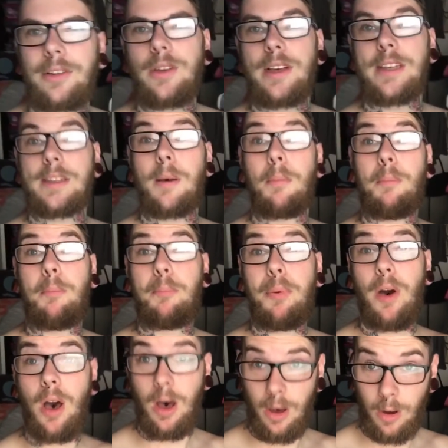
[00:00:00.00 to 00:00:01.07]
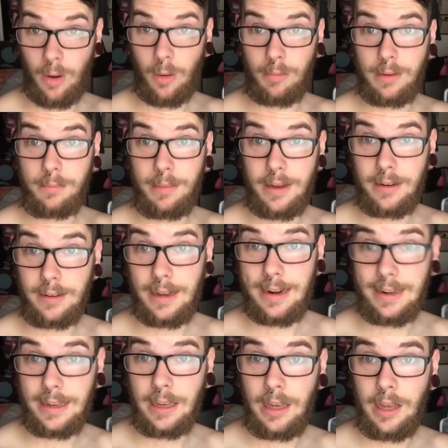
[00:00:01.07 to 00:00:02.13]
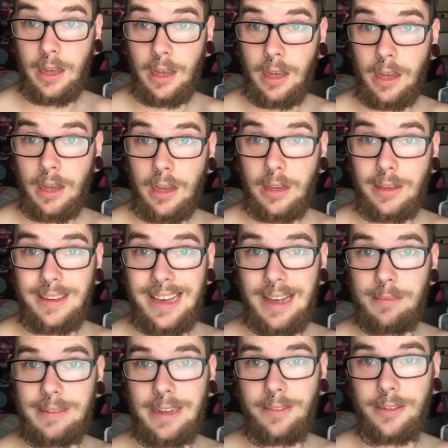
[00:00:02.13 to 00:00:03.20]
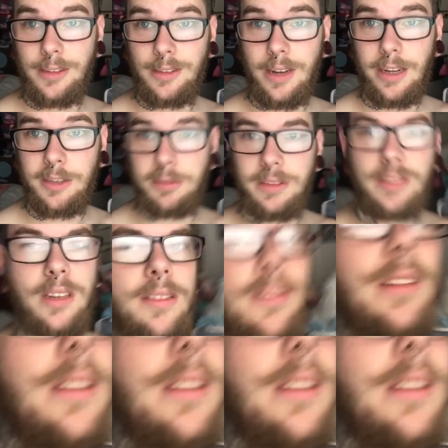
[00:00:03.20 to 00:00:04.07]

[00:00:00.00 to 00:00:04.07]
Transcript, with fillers: for you guys. Boom! Better lighting. Yeah, definitely scratched myself.